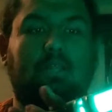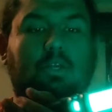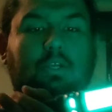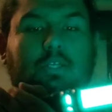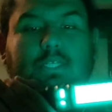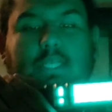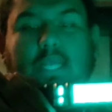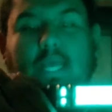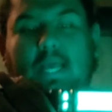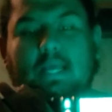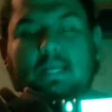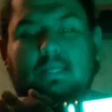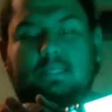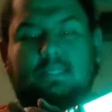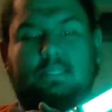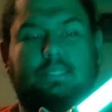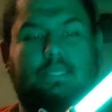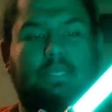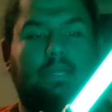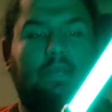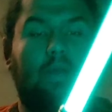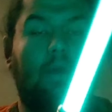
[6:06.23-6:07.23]
looks
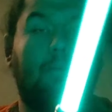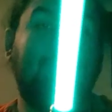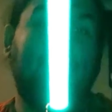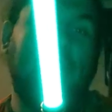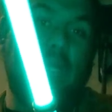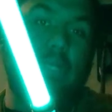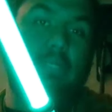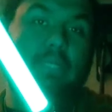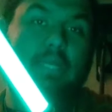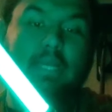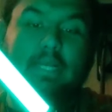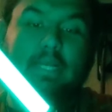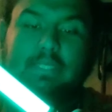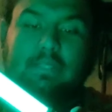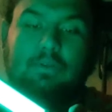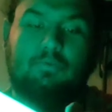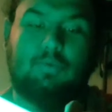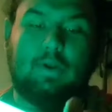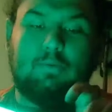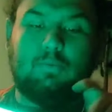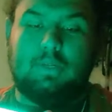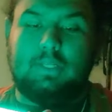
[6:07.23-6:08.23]
as amazing as
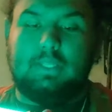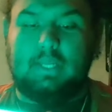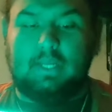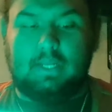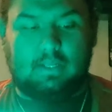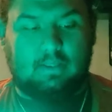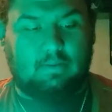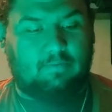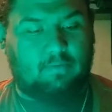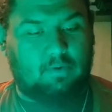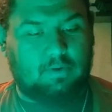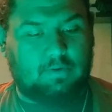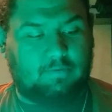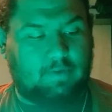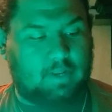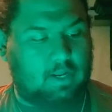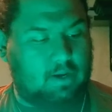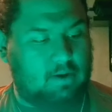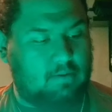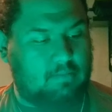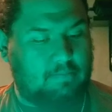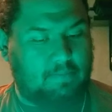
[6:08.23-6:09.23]
the red one did in the first
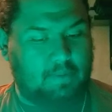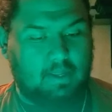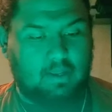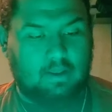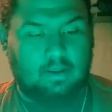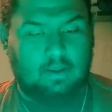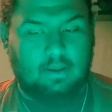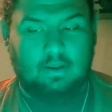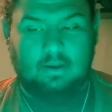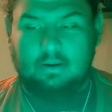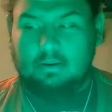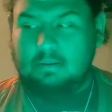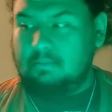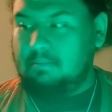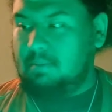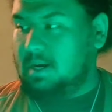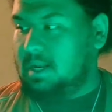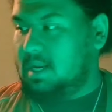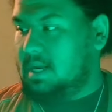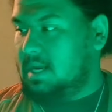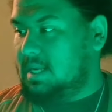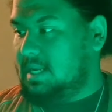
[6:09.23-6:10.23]
video.
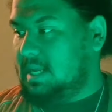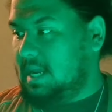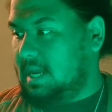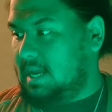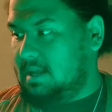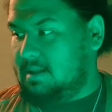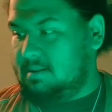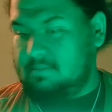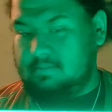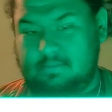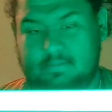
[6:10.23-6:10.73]
But yeah,